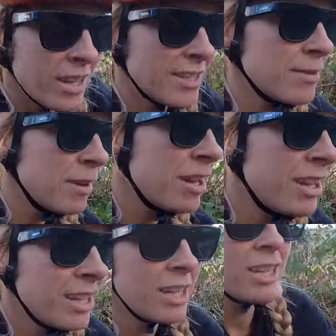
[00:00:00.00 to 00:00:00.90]
like some
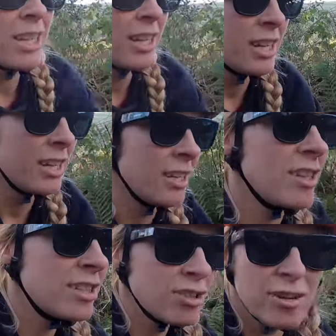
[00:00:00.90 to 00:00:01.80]

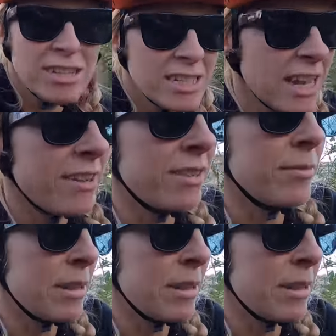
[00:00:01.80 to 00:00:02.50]
nice shreddy downhill